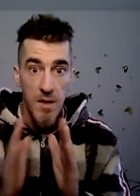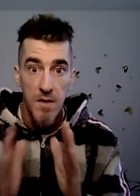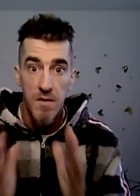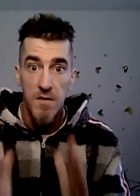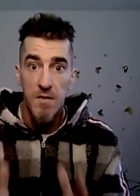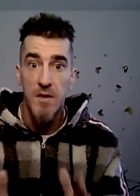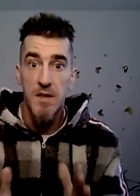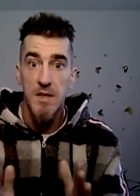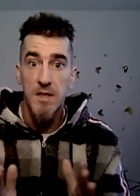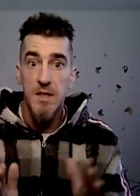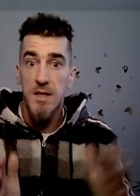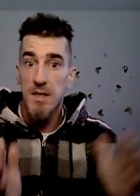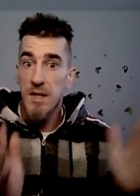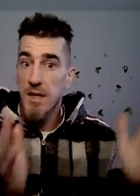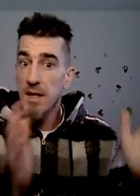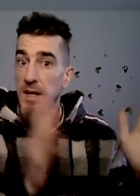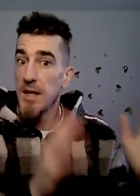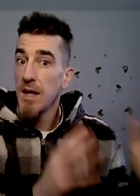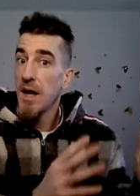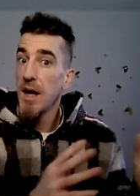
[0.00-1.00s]

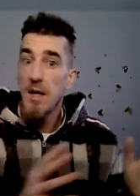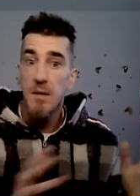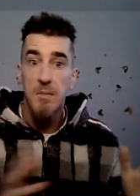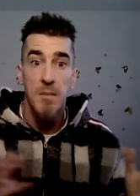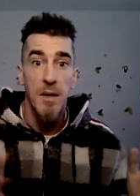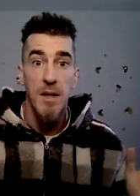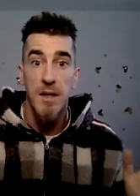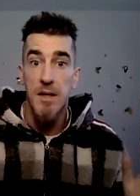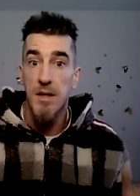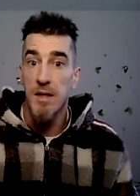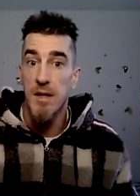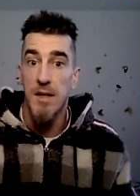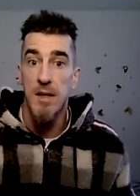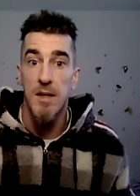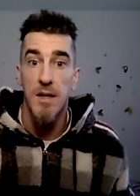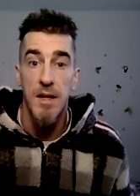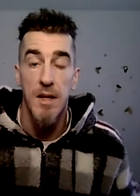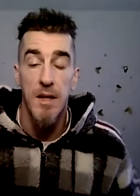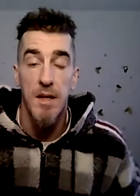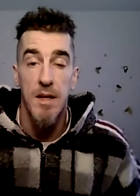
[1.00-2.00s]
physically and
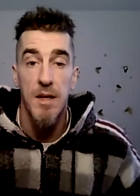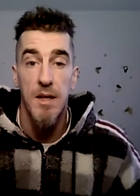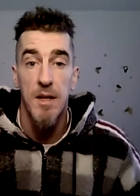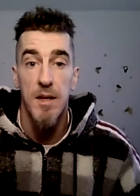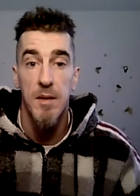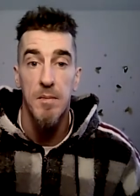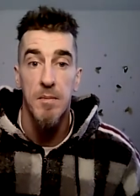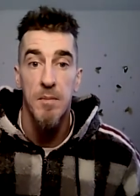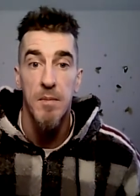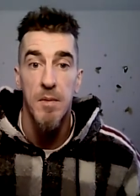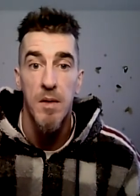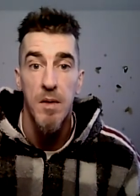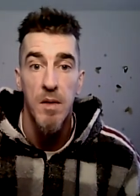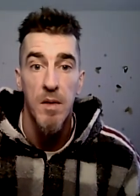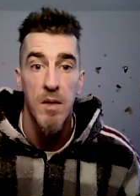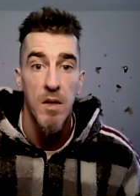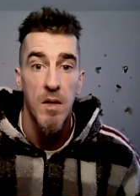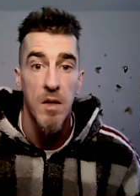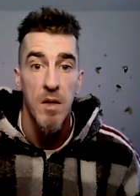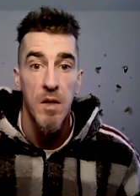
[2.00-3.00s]
mentally.
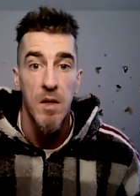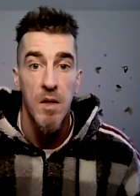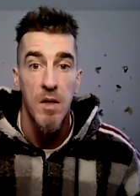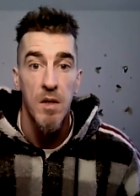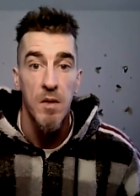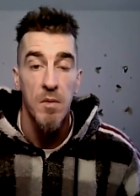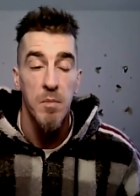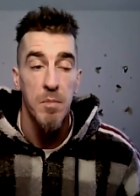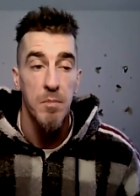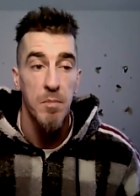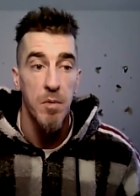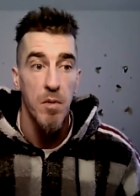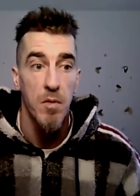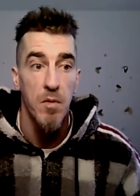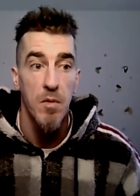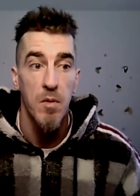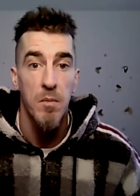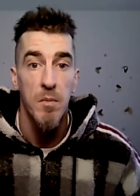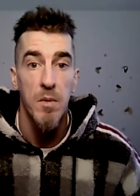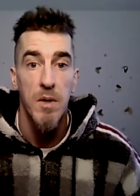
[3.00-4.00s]

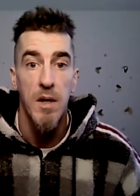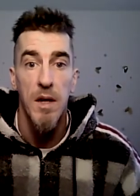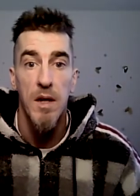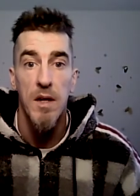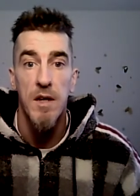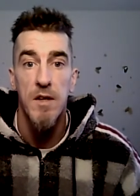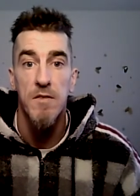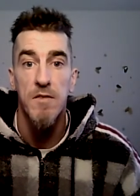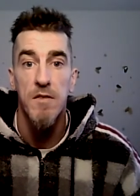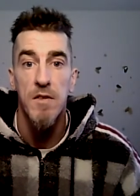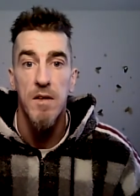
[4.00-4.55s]
Program we have